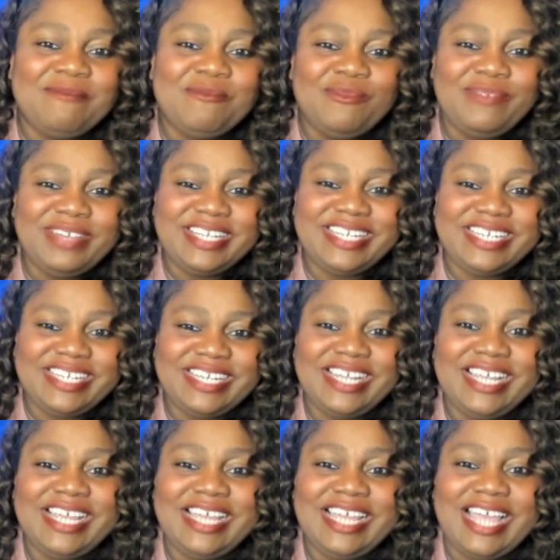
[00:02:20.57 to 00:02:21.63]
which
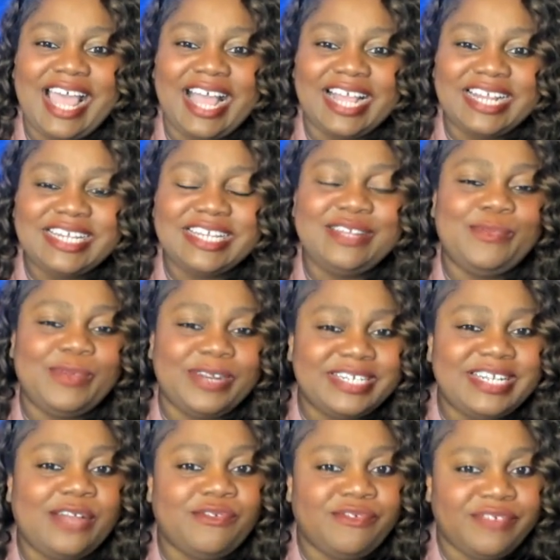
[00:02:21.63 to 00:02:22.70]
actually worked
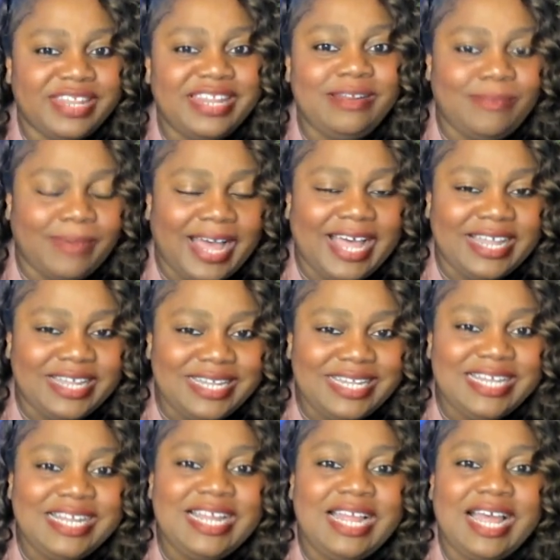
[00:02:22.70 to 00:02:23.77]
out really well.
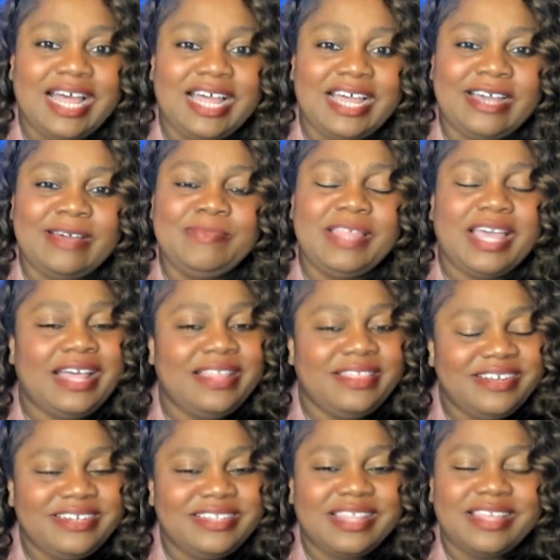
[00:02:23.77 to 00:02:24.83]
The
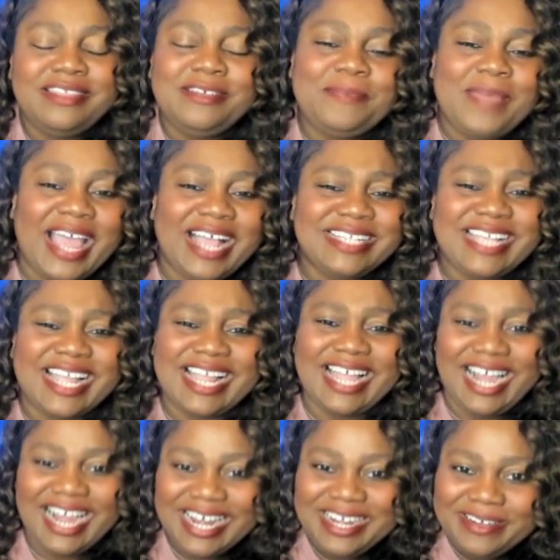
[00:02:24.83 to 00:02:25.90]
other packs I
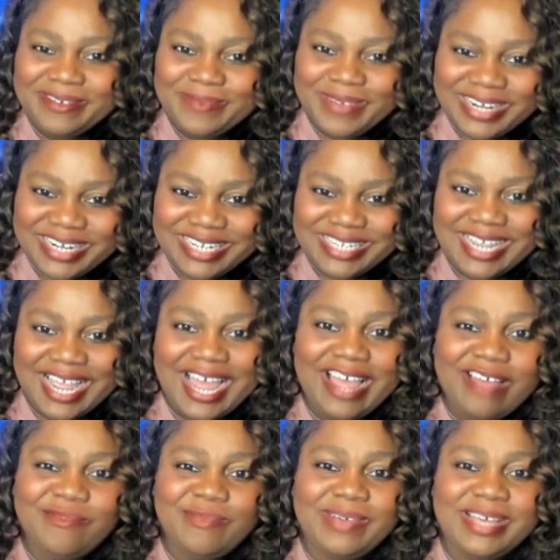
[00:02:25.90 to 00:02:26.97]
kind of wanted to
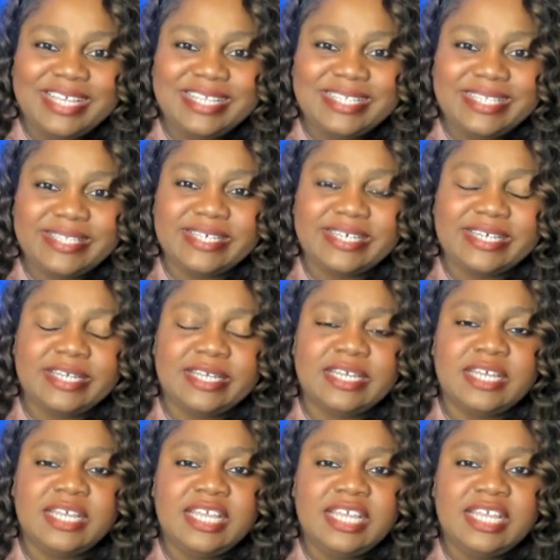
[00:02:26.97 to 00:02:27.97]
have was the